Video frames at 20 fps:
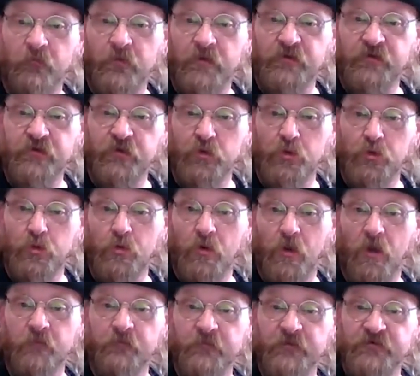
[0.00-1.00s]
gonna
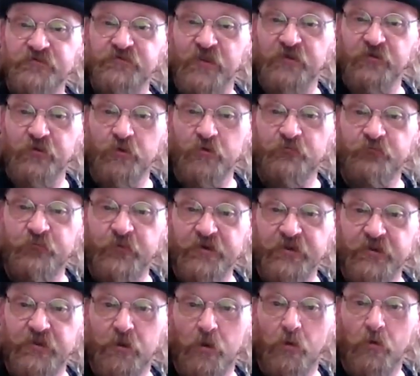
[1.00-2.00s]
send you a
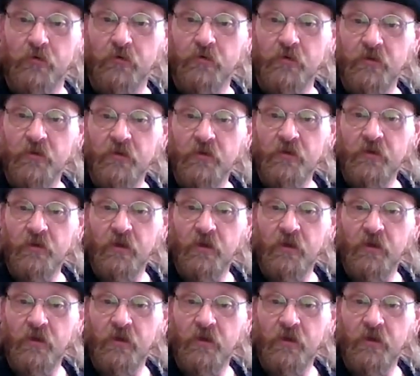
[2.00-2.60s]
video of